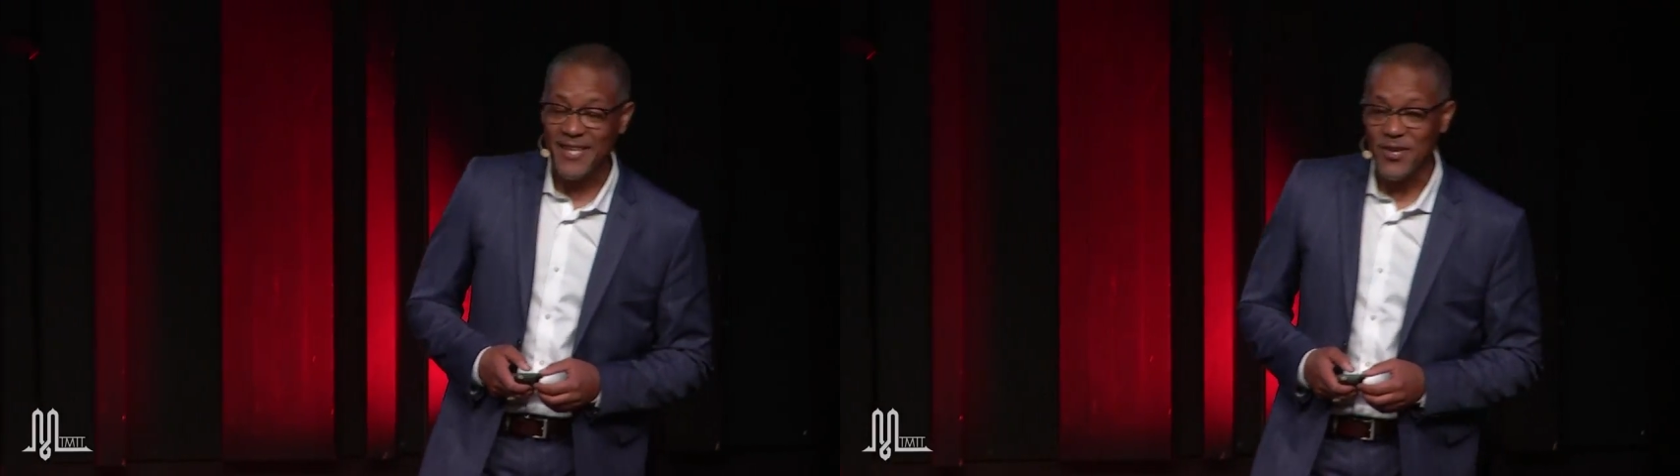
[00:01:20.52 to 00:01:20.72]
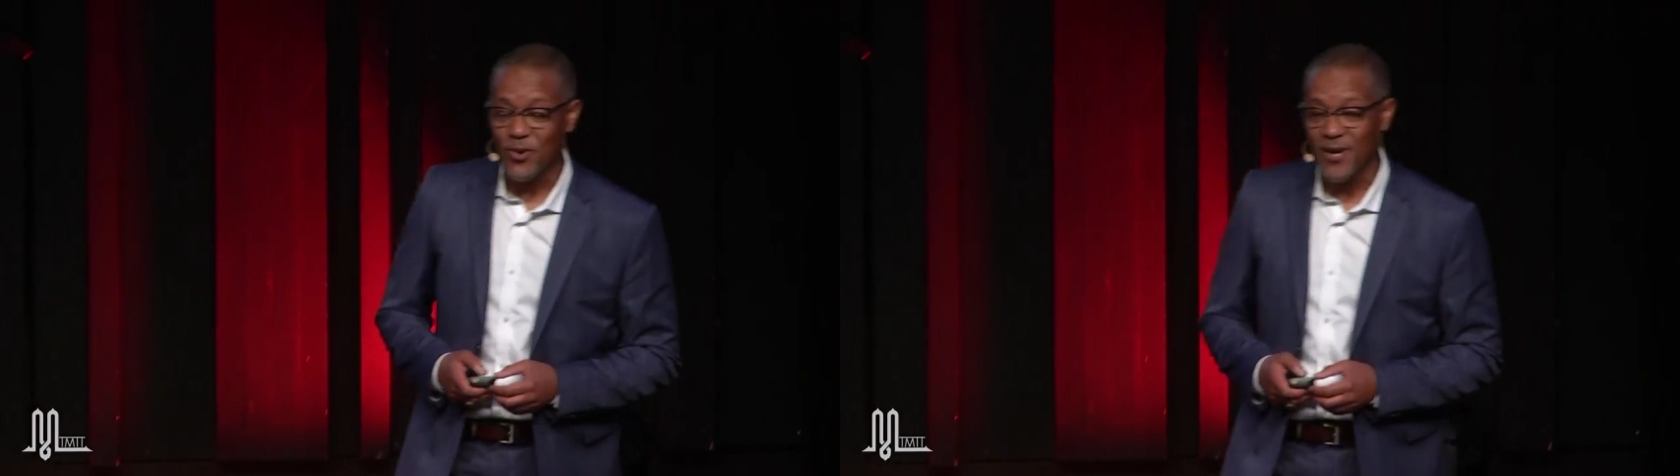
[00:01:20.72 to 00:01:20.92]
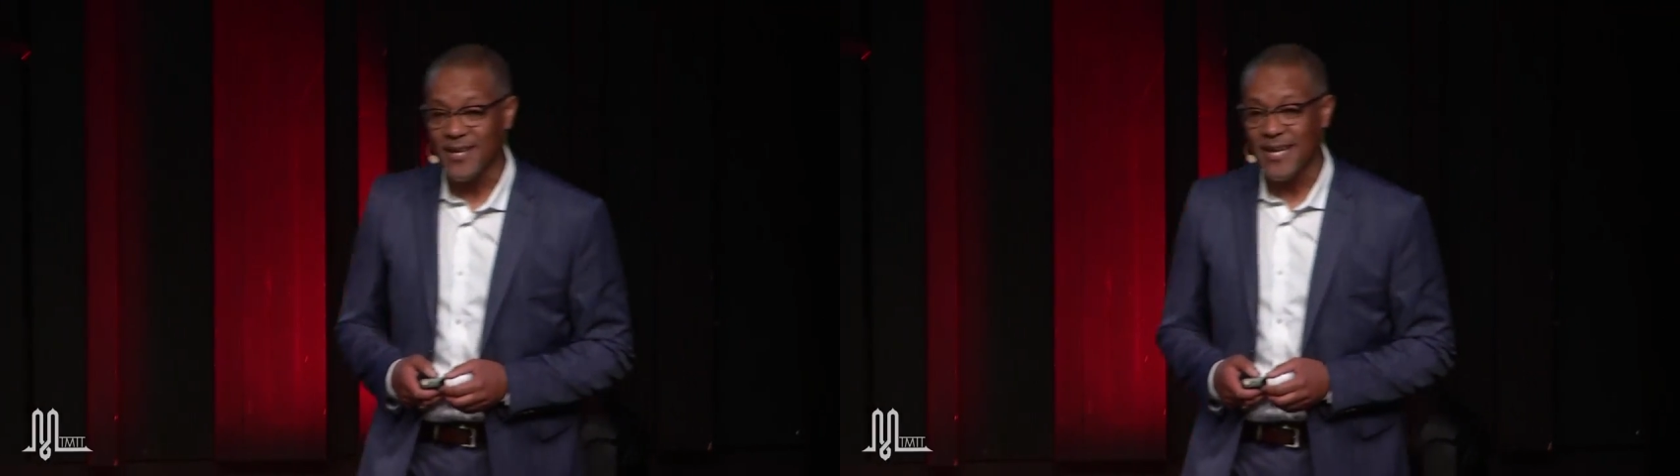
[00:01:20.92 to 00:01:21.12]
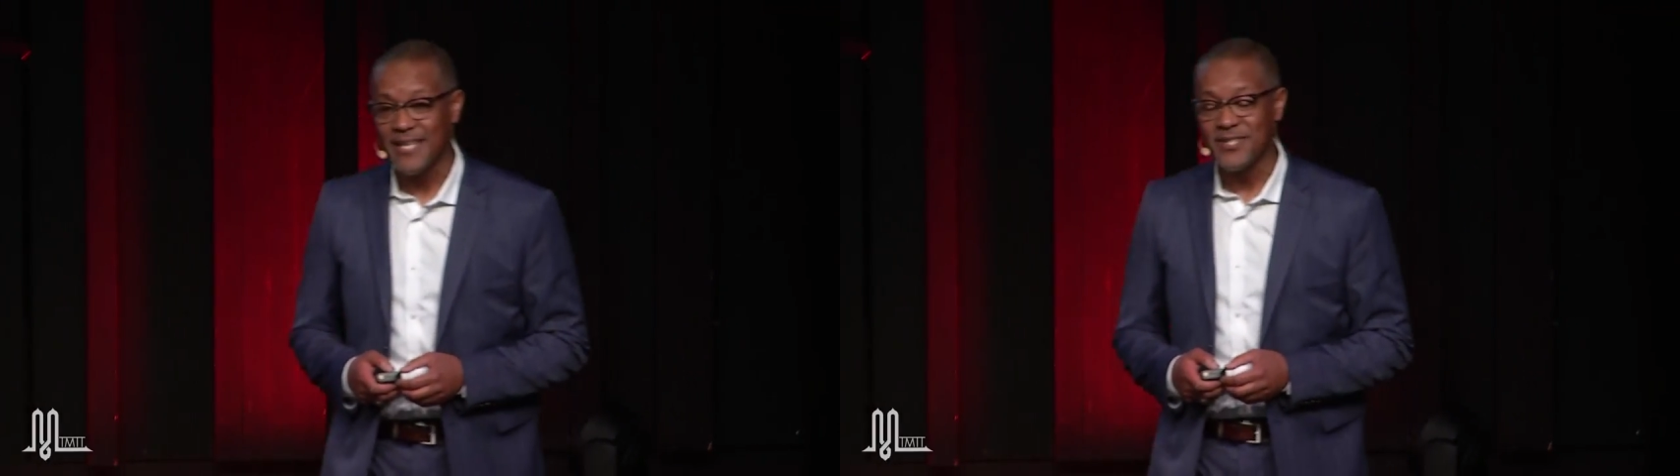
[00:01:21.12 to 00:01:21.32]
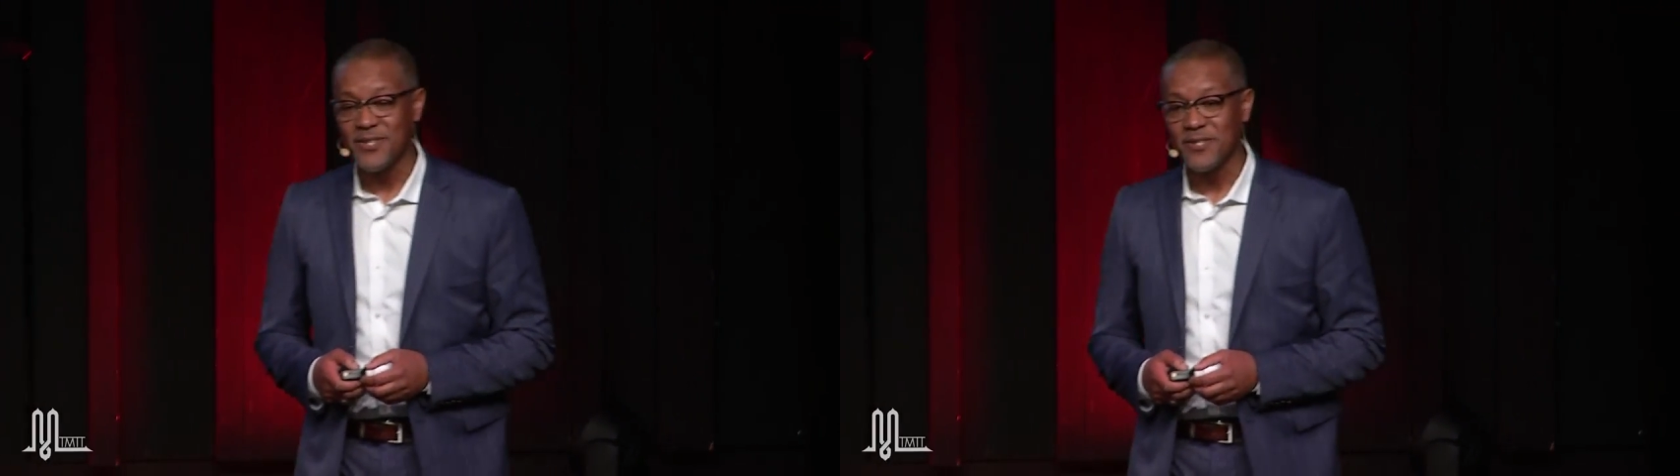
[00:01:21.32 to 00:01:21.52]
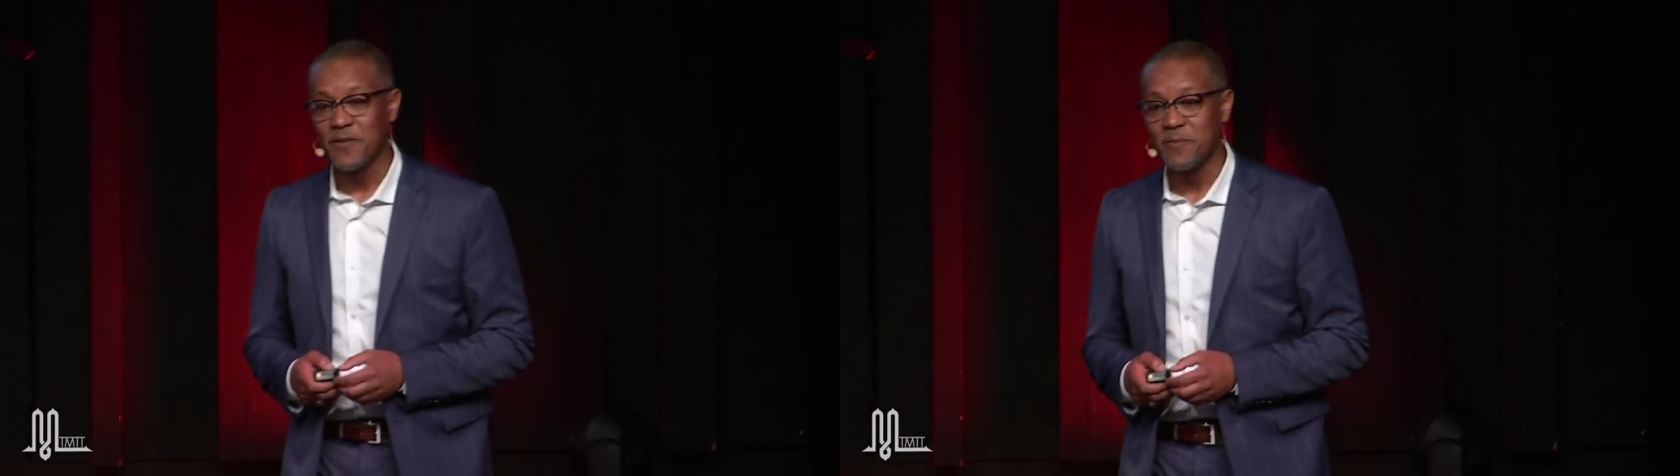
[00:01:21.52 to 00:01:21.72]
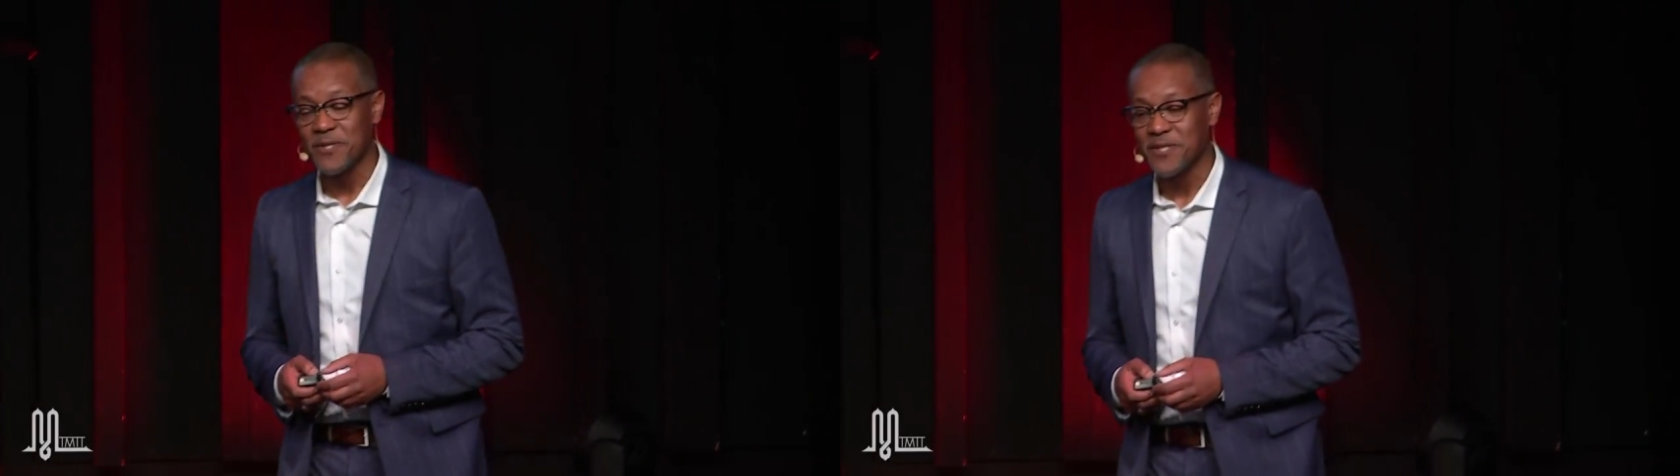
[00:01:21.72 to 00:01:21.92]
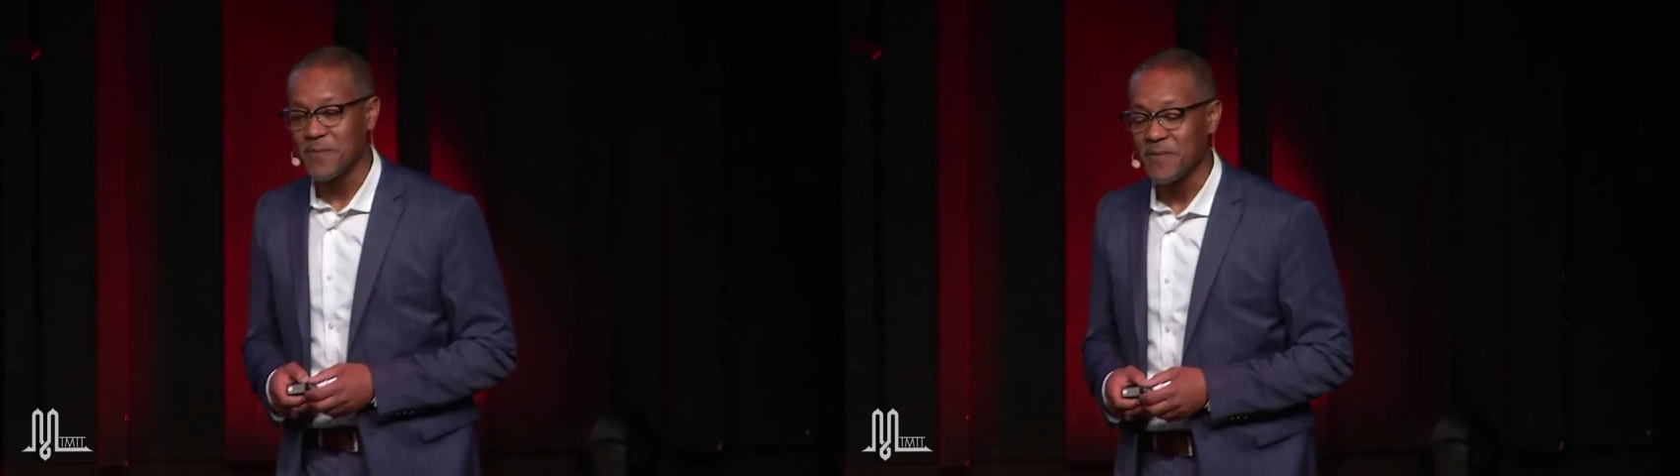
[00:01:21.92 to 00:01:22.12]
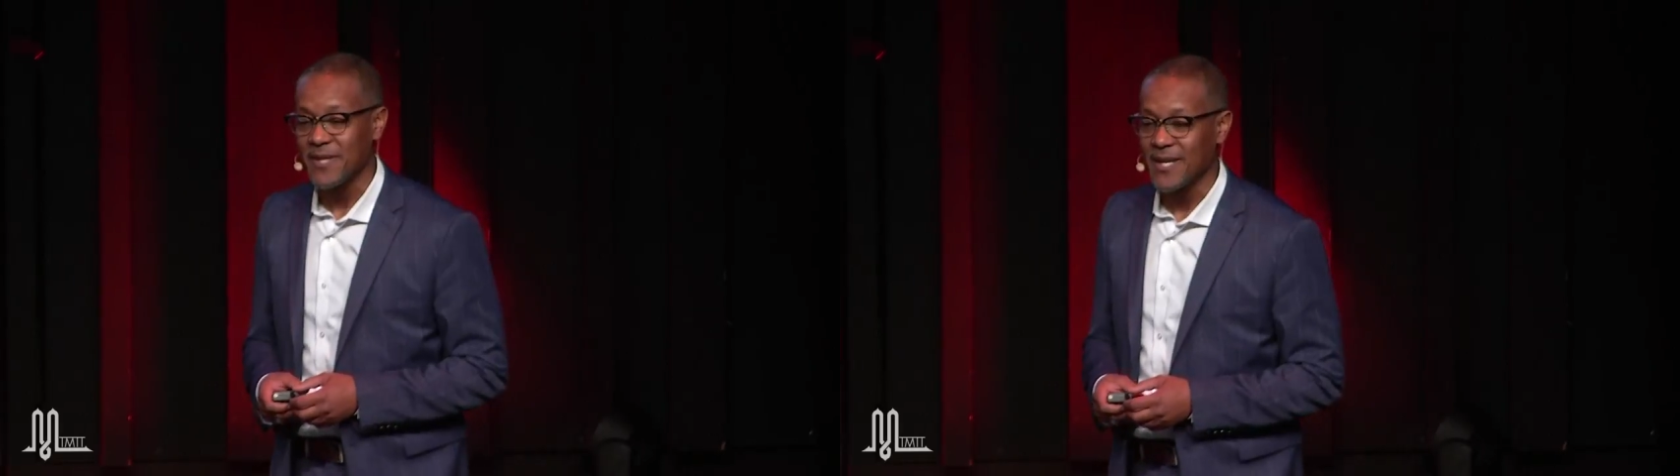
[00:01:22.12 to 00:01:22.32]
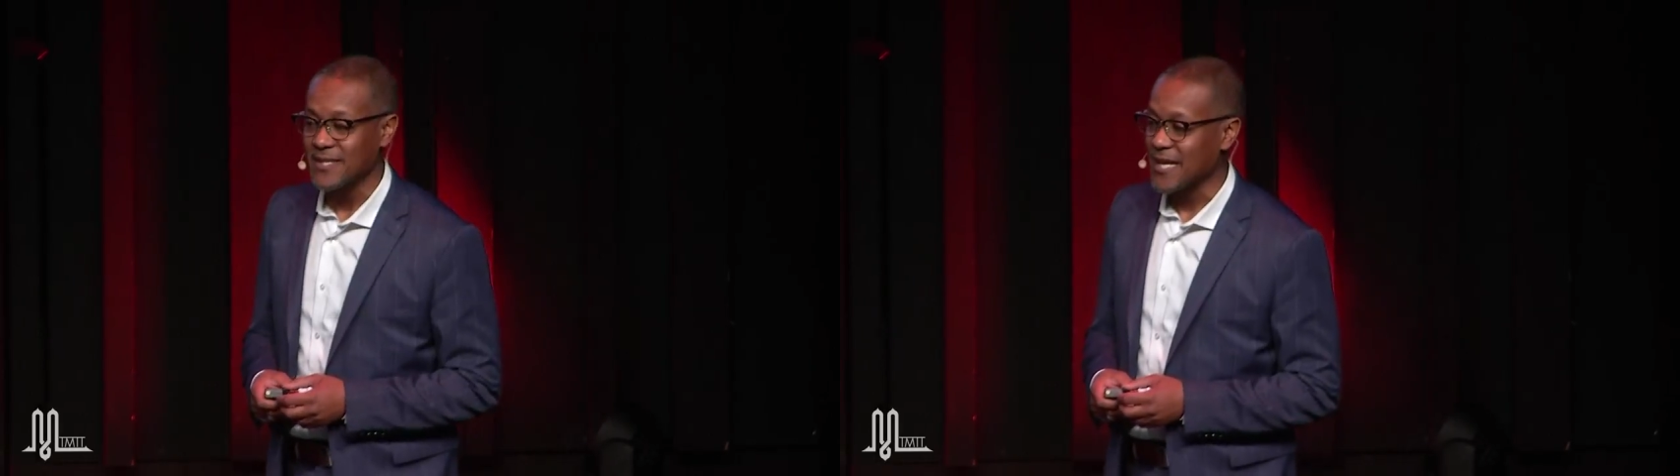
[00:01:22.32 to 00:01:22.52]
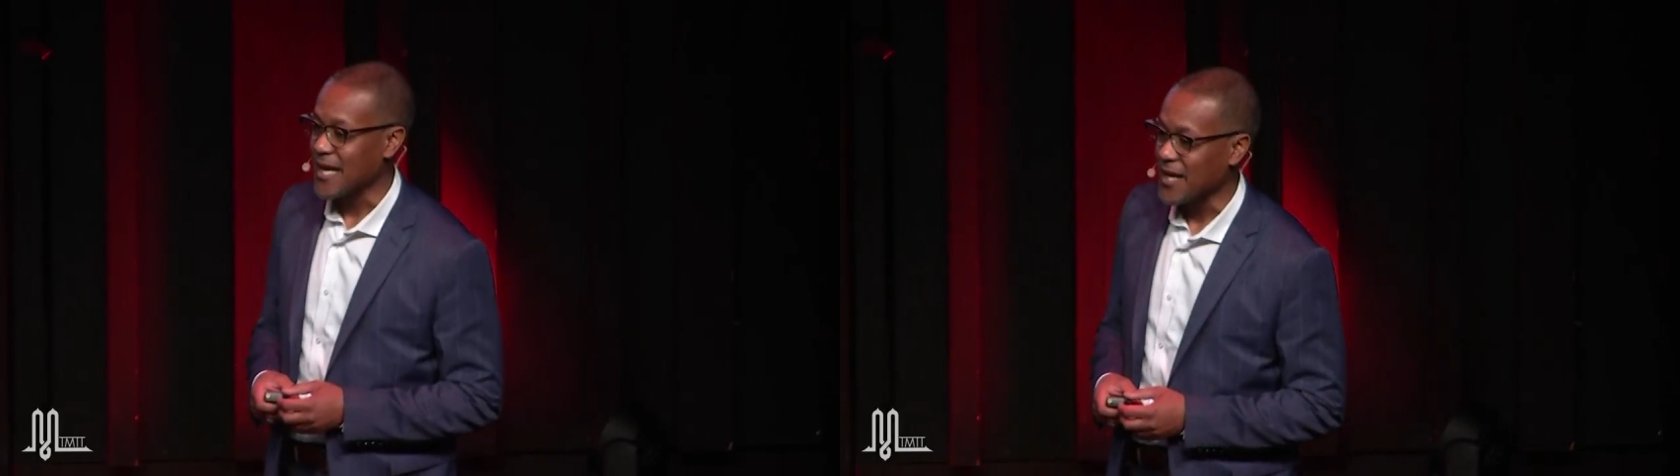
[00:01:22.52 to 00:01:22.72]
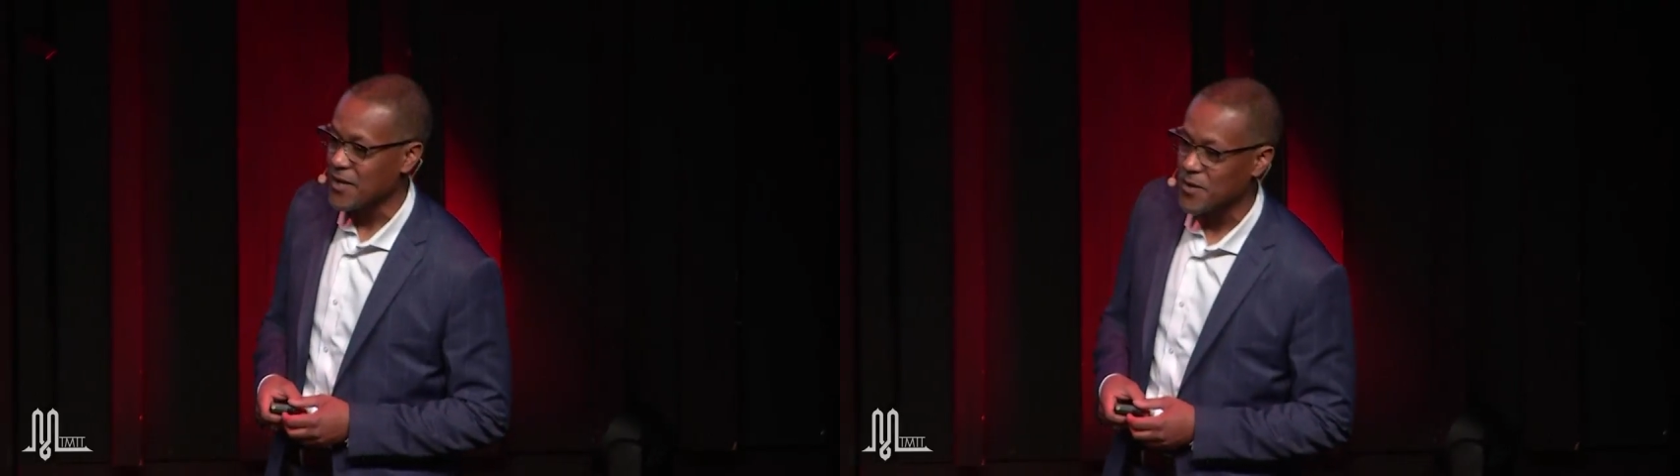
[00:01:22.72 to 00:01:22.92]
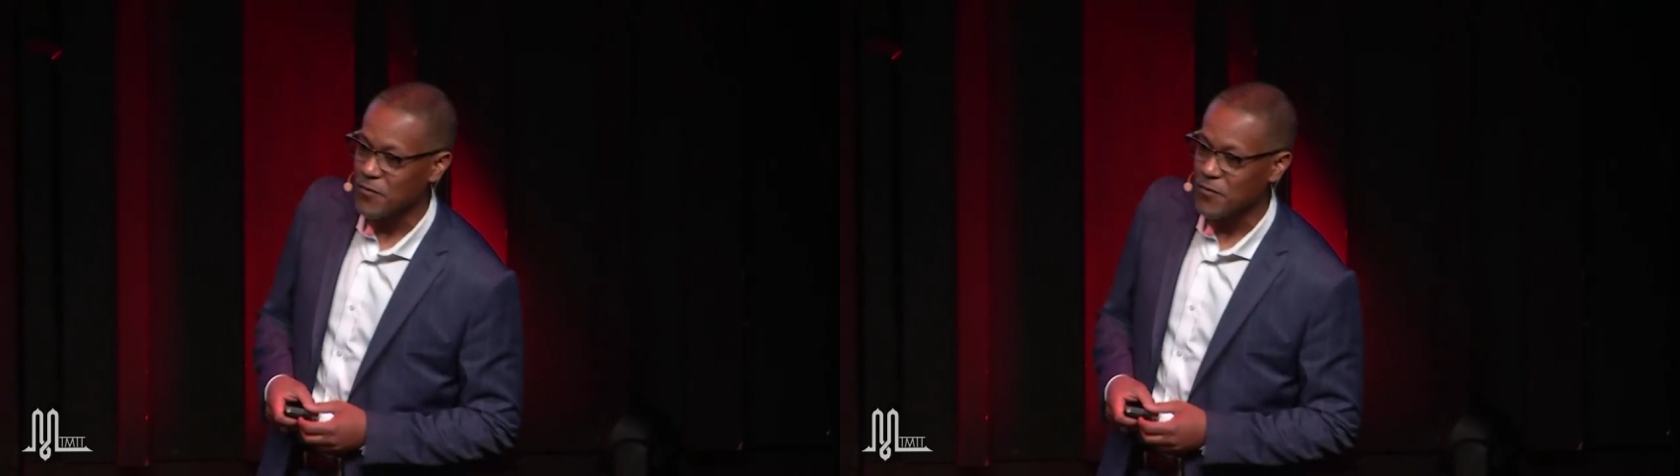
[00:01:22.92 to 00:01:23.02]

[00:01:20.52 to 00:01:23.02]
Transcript: the organizers of the Muslim think tank